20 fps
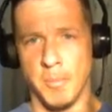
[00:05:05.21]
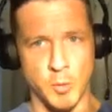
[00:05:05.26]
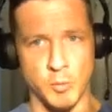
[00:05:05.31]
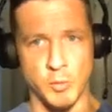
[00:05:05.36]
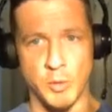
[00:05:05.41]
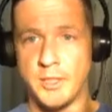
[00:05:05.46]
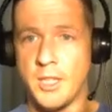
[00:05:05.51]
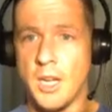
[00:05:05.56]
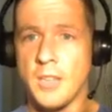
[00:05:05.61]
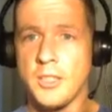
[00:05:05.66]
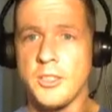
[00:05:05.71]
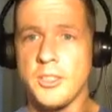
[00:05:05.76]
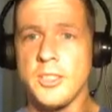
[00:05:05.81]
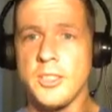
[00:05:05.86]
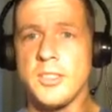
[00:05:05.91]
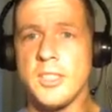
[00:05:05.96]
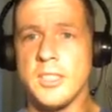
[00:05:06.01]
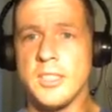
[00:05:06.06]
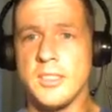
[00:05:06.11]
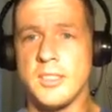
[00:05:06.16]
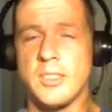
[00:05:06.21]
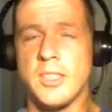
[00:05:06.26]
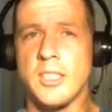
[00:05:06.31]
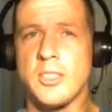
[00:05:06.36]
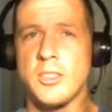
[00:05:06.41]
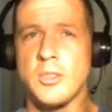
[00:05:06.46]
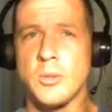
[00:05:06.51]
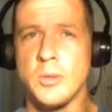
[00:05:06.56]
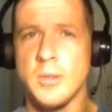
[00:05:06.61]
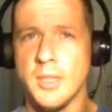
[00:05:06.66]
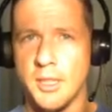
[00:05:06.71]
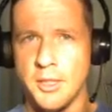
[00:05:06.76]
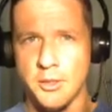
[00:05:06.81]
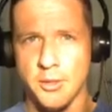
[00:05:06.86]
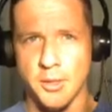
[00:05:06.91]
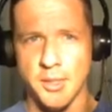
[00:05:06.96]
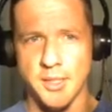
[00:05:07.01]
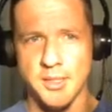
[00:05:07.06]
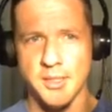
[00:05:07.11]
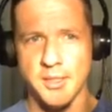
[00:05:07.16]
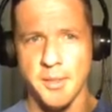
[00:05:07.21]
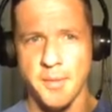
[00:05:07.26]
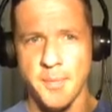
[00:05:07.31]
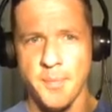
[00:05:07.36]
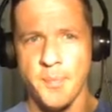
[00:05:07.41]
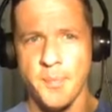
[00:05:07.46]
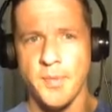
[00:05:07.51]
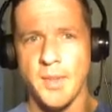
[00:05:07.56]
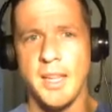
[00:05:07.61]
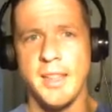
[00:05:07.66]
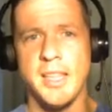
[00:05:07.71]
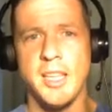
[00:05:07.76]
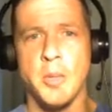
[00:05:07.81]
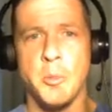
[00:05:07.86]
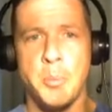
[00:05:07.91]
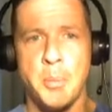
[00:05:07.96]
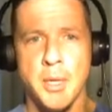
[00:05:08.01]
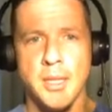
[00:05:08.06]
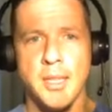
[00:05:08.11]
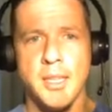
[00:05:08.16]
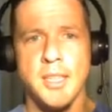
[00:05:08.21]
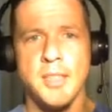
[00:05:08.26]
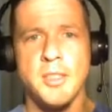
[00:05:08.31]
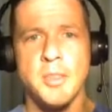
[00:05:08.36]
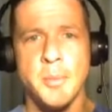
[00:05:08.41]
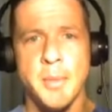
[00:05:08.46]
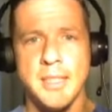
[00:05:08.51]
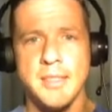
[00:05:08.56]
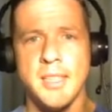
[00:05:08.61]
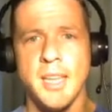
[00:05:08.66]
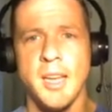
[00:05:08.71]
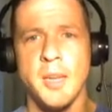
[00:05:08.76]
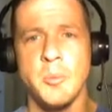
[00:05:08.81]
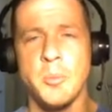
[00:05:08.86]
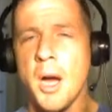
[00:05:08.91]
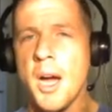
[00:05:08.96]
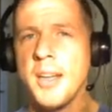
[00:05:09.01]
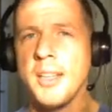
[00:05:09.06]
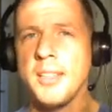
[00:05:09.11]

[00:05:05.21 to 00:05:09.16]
reductions in sexual interest and the ability to maintain body